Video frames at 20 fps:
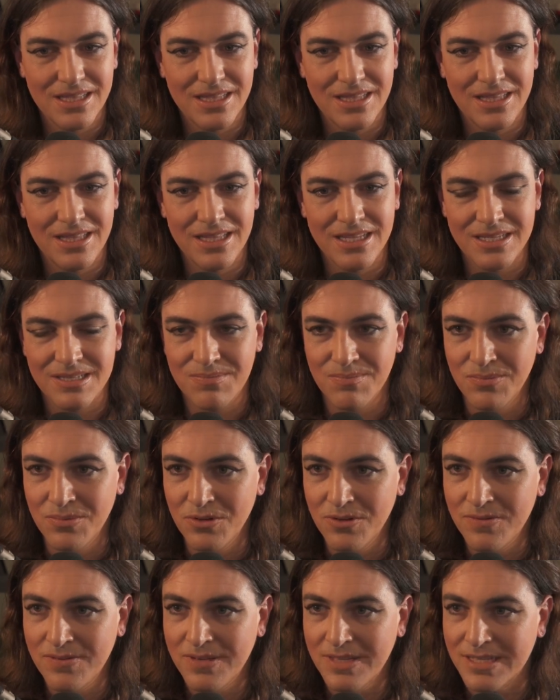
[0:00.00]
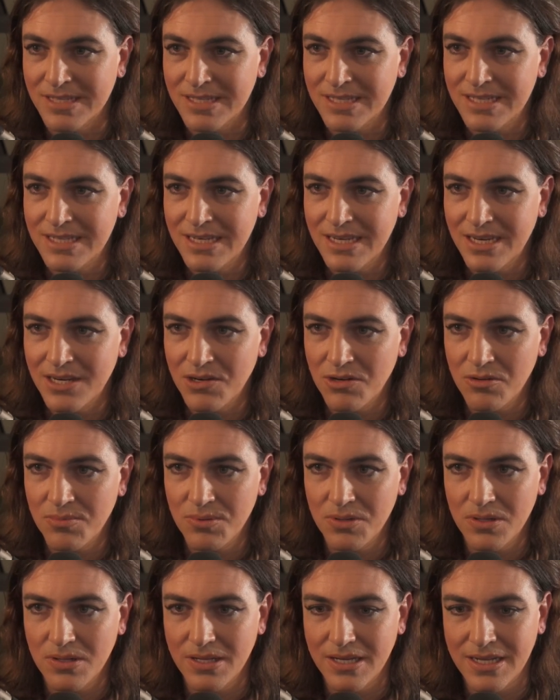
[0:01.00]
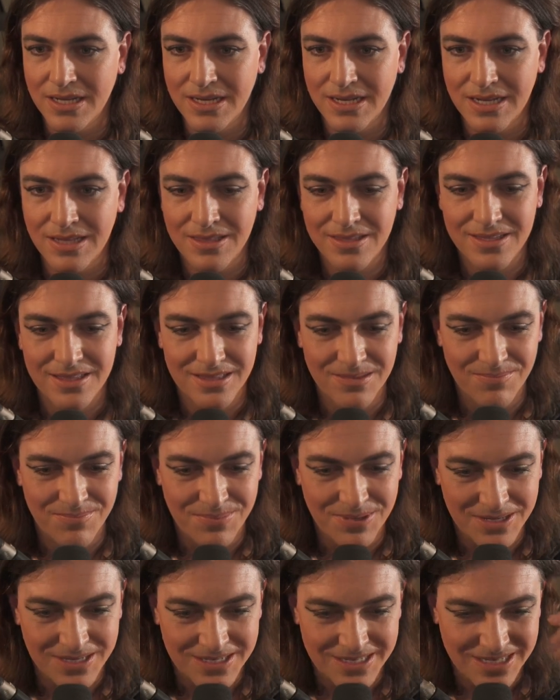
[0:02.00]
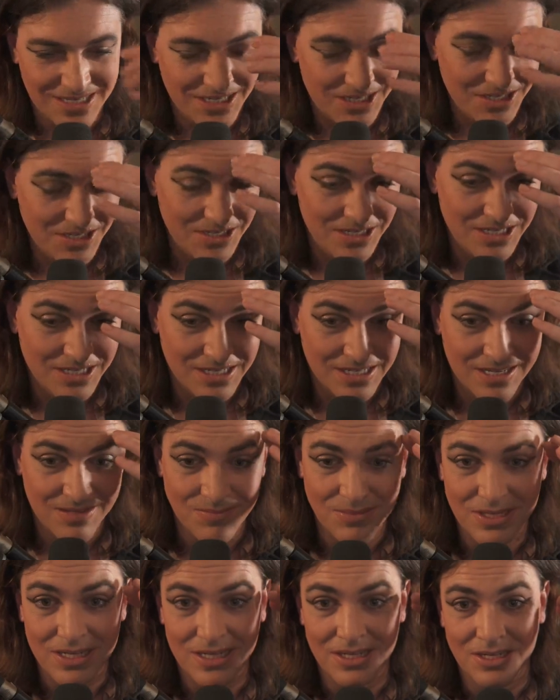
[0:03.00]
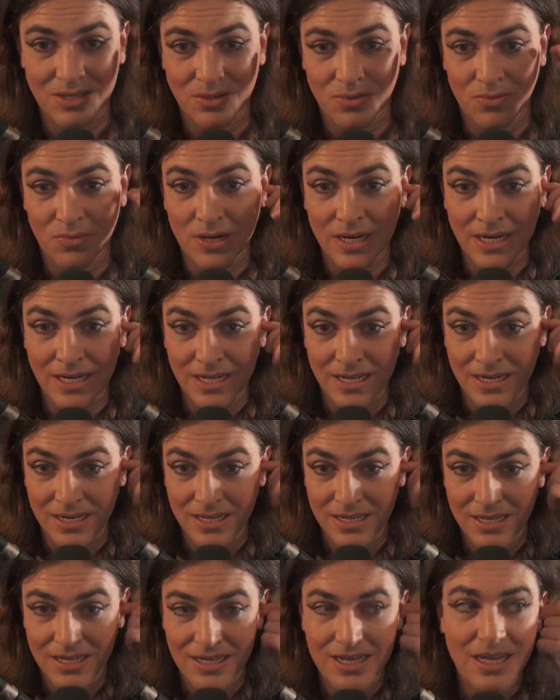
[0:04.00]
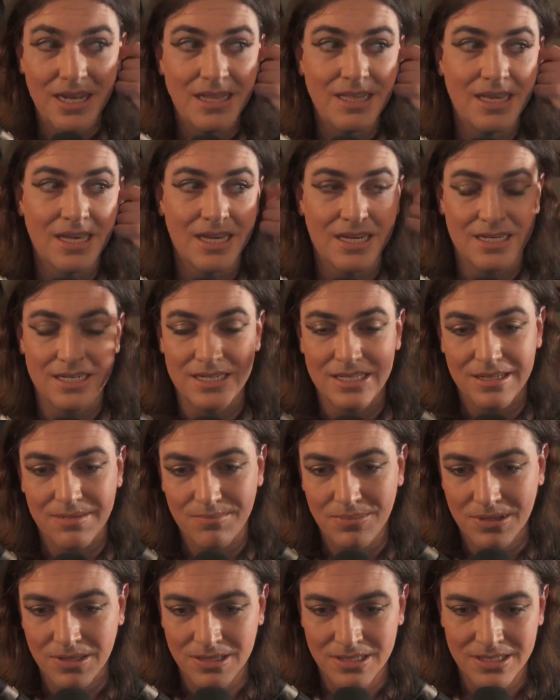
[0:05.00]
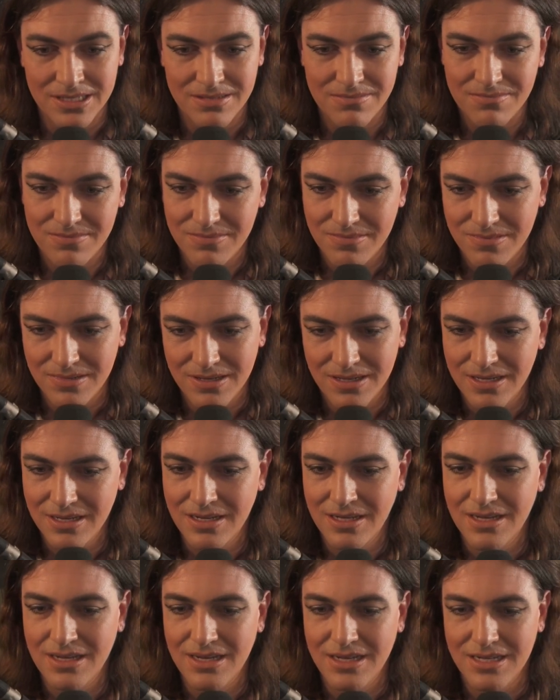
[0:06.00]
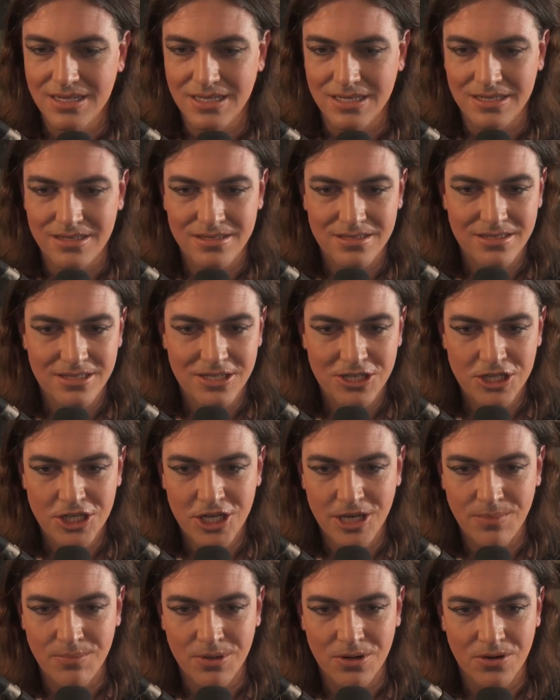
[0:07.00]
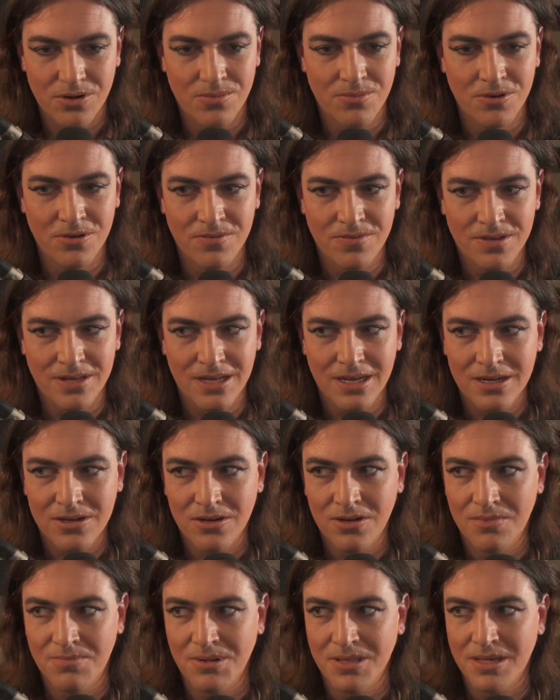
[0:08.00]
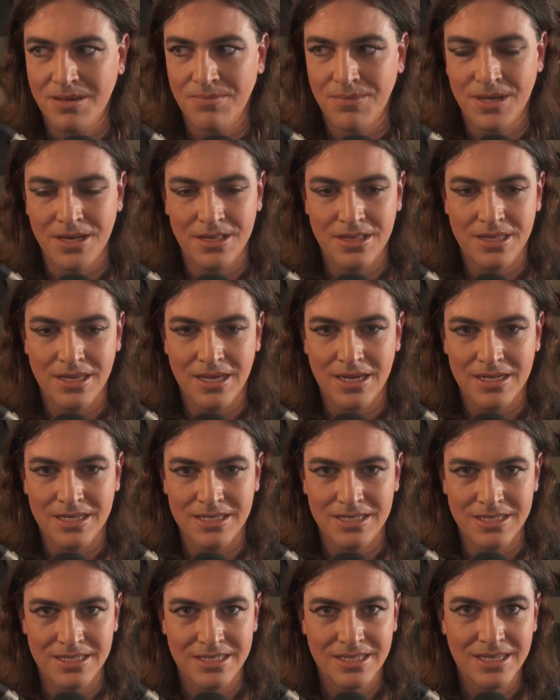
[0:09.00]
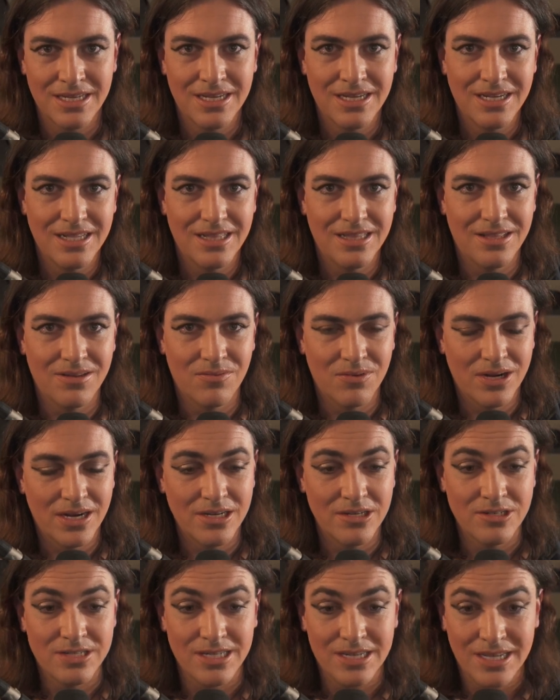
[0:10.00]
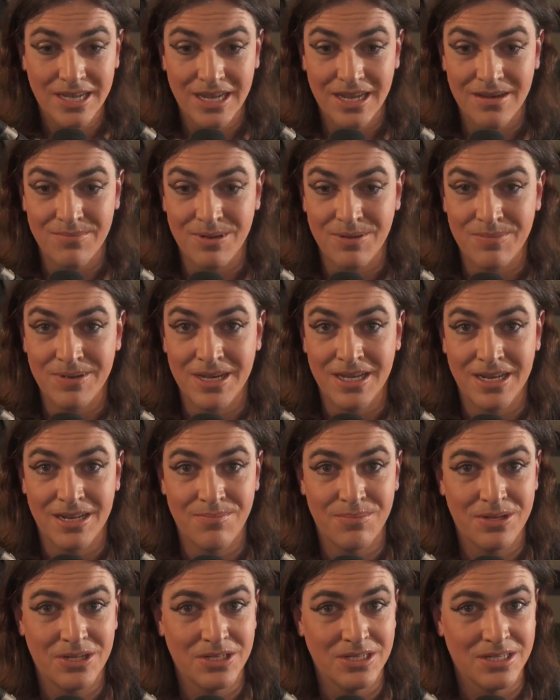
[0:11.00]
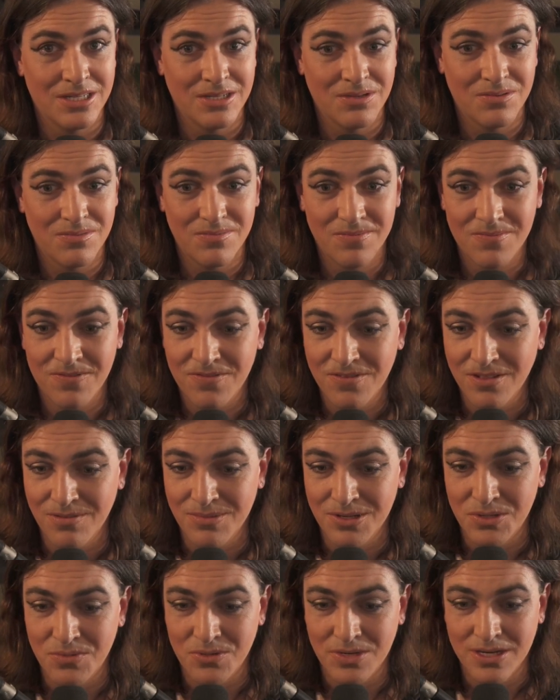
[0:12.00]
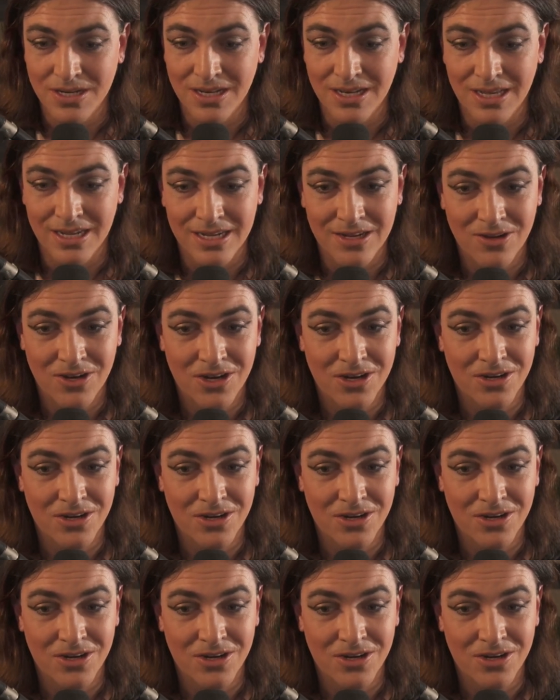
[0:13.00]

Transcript: this movie is terrible, and I think the biggest issue just comes down to the writing and the acting. But it's it's a cheap horror movie. I can't be that mad at the actors. The writers I can be mad at, because this film is written like hot